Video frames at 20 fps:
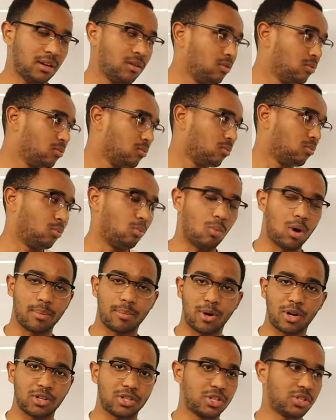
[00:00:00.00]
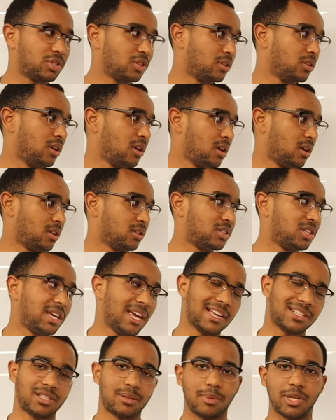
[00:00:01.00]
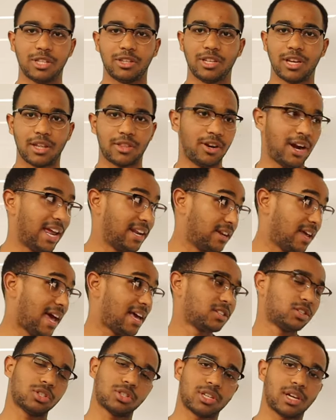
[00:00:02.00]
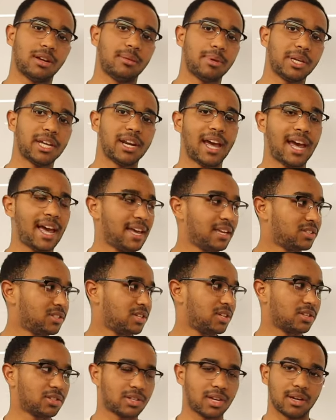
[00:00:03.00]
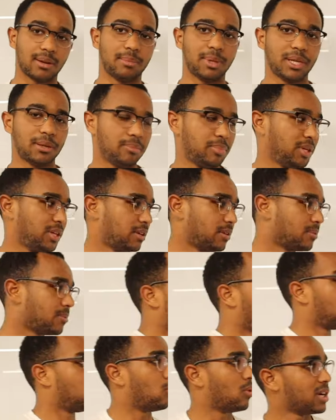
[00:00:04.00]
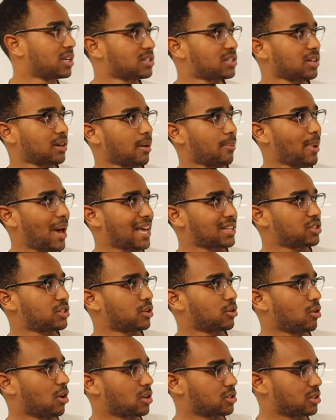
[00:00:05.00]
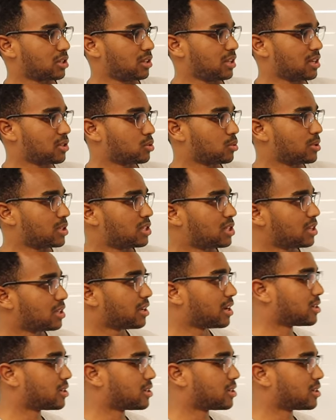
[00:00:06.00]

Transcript: in one partition, T has to be in the other. And S is gonna be in A, T is gonna be in B. What is the capacity crossing this? We see